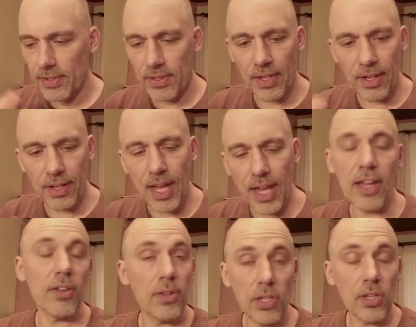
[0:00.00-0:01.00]

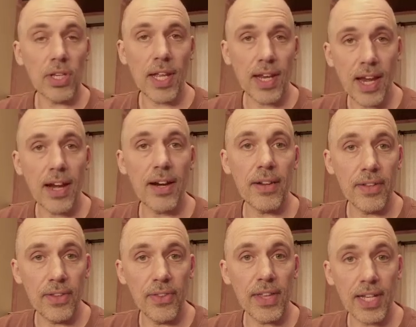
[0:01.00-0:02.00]
you can hear
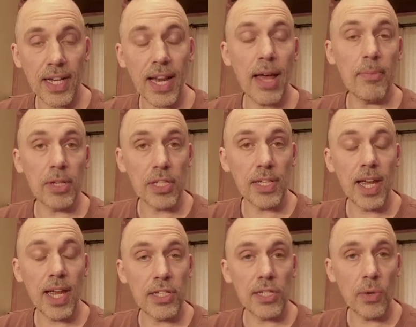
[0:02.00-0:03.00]
the dynamic
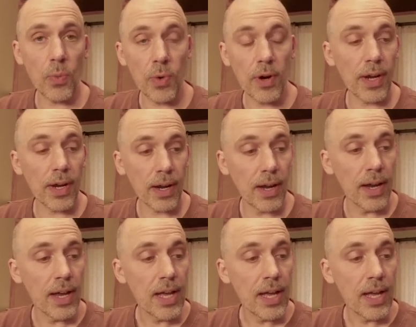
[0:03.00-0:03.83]
engine working.